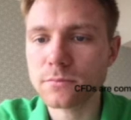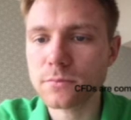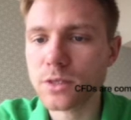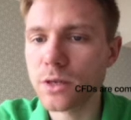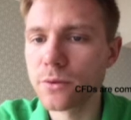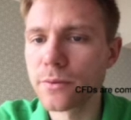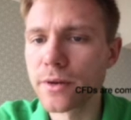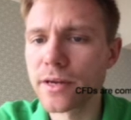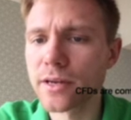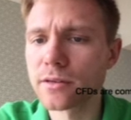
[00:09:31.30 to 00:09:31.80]

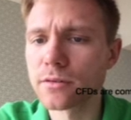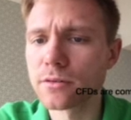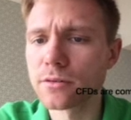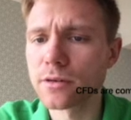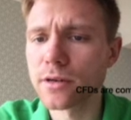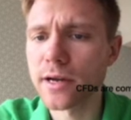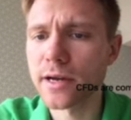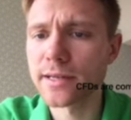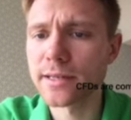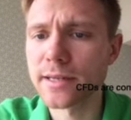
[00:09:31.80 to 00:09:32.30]
we can
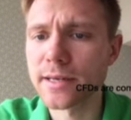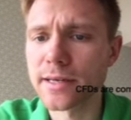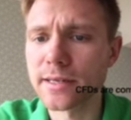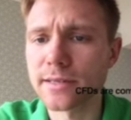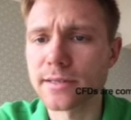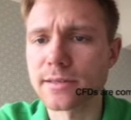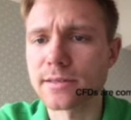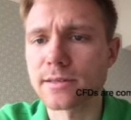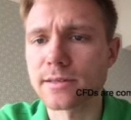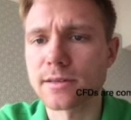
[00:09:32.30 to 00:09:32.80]
look. I think
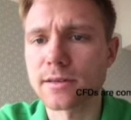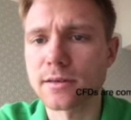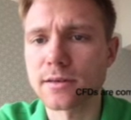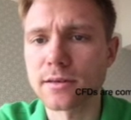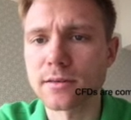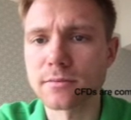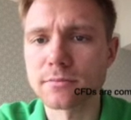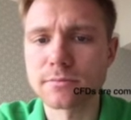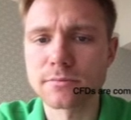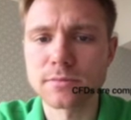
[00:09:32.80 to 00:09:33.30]
it's
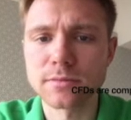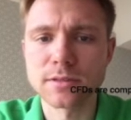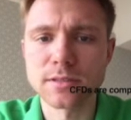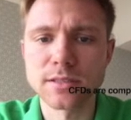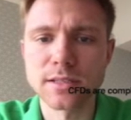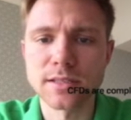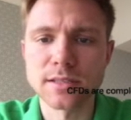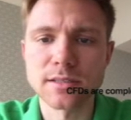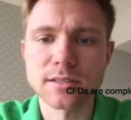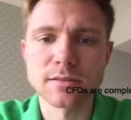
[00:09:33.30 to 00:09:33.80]
uh,
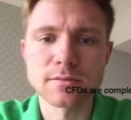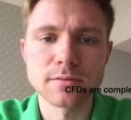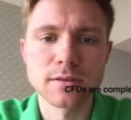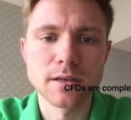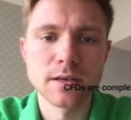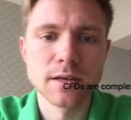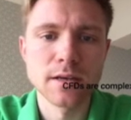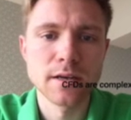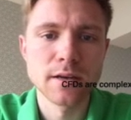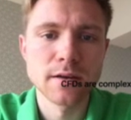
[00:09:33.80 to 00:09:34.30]
since
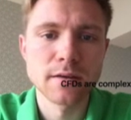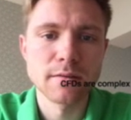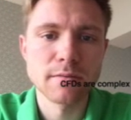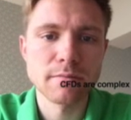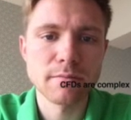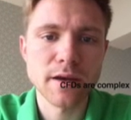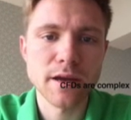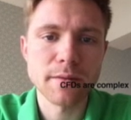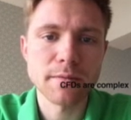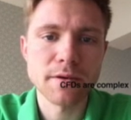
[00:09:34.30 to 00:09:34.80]

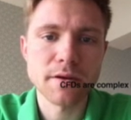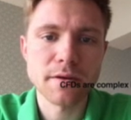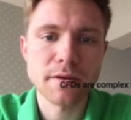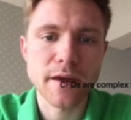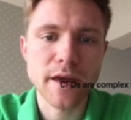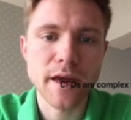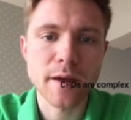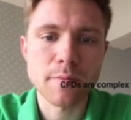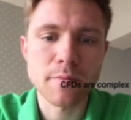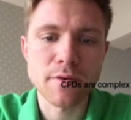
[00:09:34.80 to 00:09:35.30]
maybe
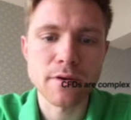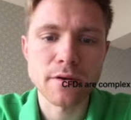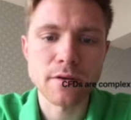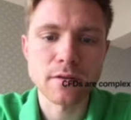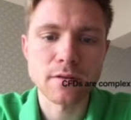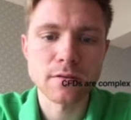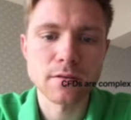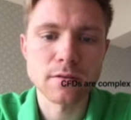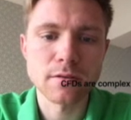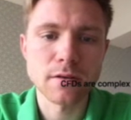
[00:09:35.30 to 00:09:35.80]

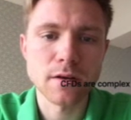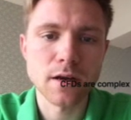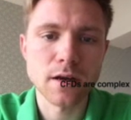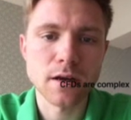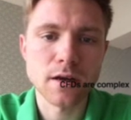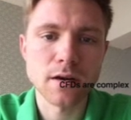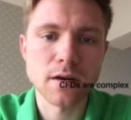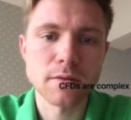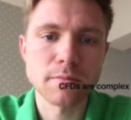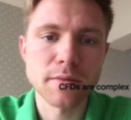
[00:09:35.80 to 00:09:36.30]
April,
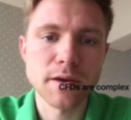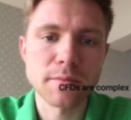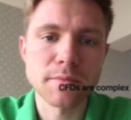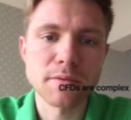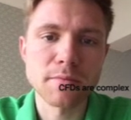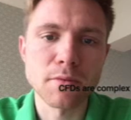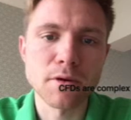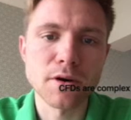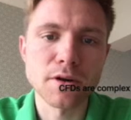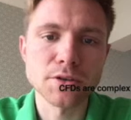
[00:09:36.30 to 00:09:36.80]
uh, maybe
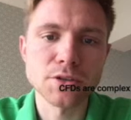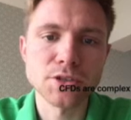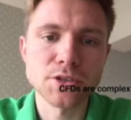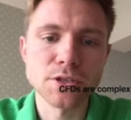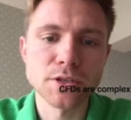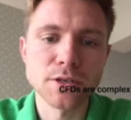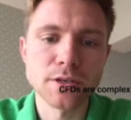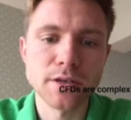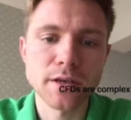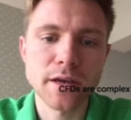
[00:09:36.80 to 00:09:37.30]

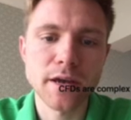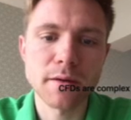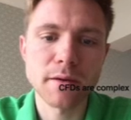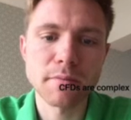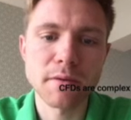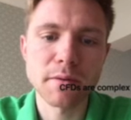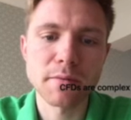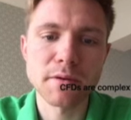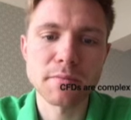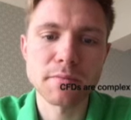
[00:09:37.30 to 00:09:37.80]
March, yeah,
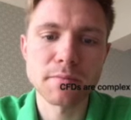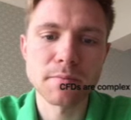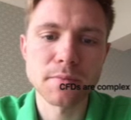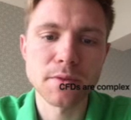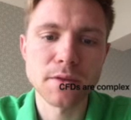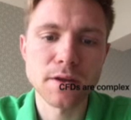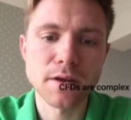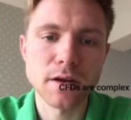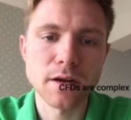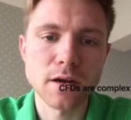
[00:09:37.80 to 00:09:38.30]
maybe
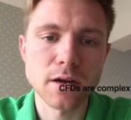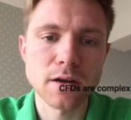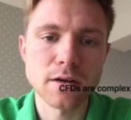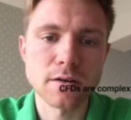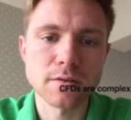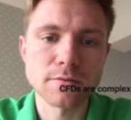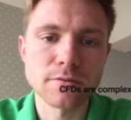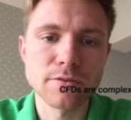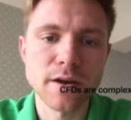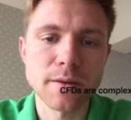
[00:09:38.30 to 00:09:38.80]

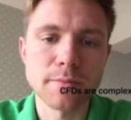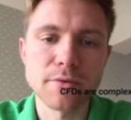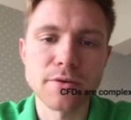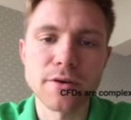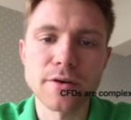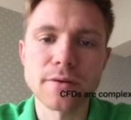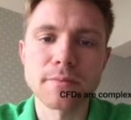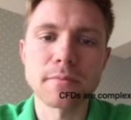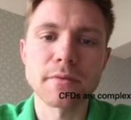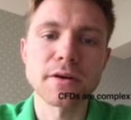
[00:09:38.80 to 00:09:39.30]
uh,
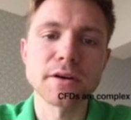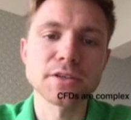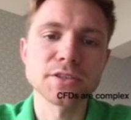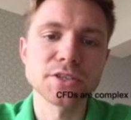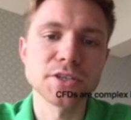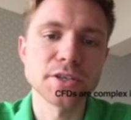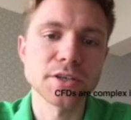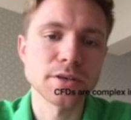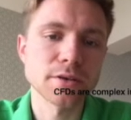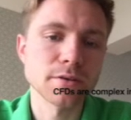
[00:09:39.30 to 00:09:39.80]
February, March
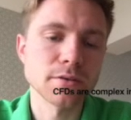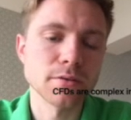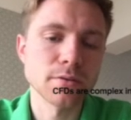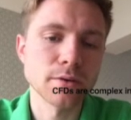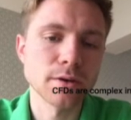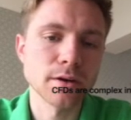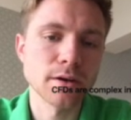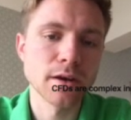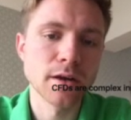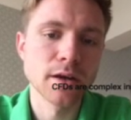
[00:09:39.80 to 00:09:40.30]
here
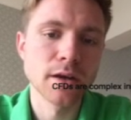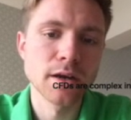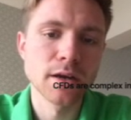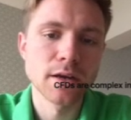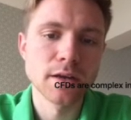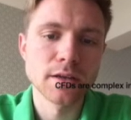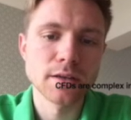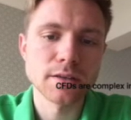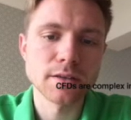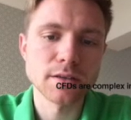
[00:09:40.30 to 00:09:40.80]
where
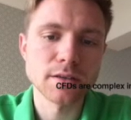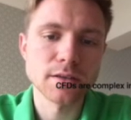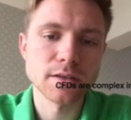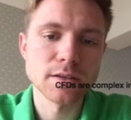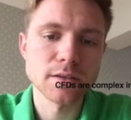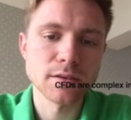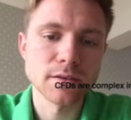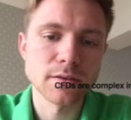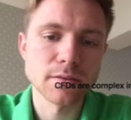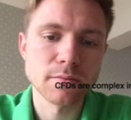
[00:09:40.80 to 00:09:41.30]

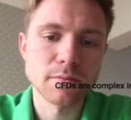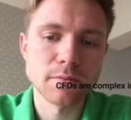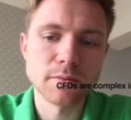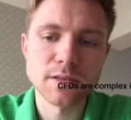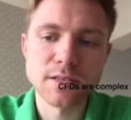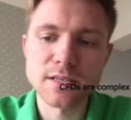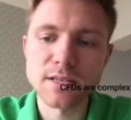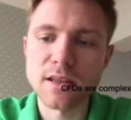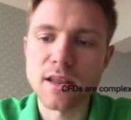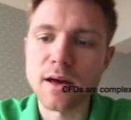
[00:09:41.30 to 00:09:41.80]
the
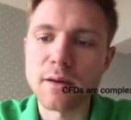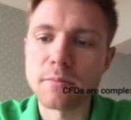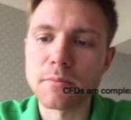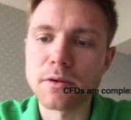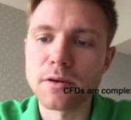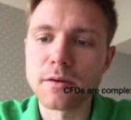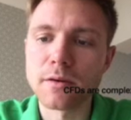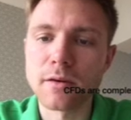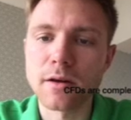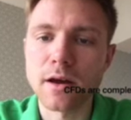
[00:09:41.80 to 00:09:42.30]
slump
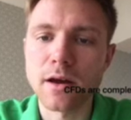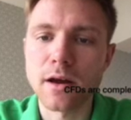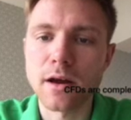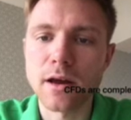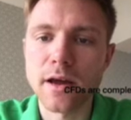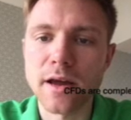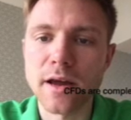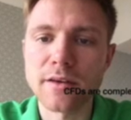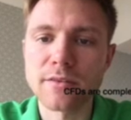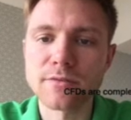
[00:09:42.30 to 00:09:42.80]
uh,
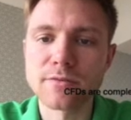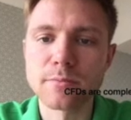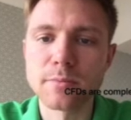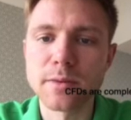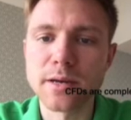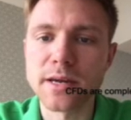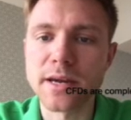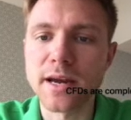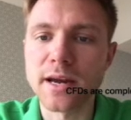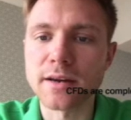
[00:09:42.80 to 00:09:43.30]
has
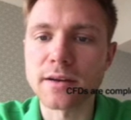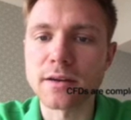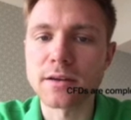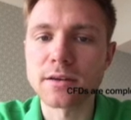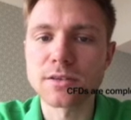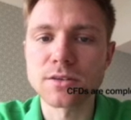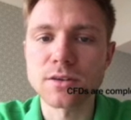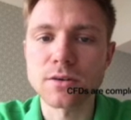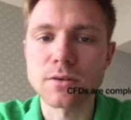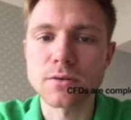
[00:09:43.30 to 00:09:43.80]
begun.
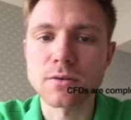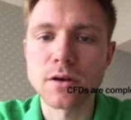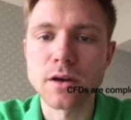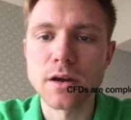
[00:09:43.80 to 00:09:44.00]
So